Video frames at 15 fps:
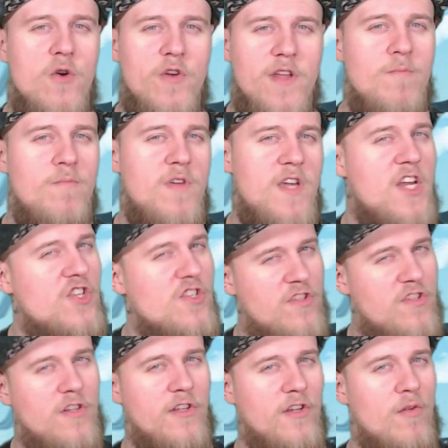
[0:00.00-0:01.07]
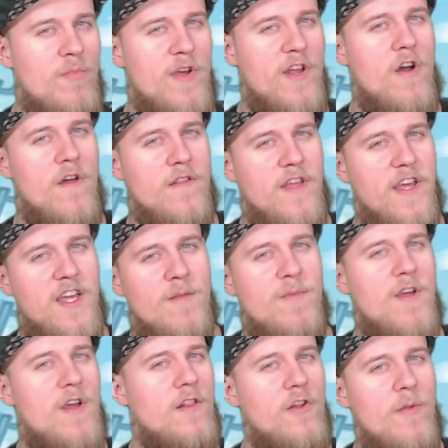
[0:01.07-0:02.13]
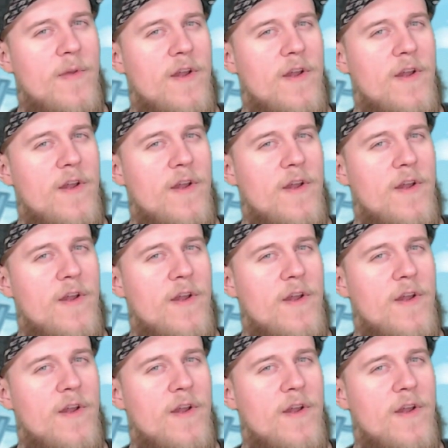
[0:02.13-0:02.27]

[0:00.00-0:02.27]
can be, just a little bit on. It can be a little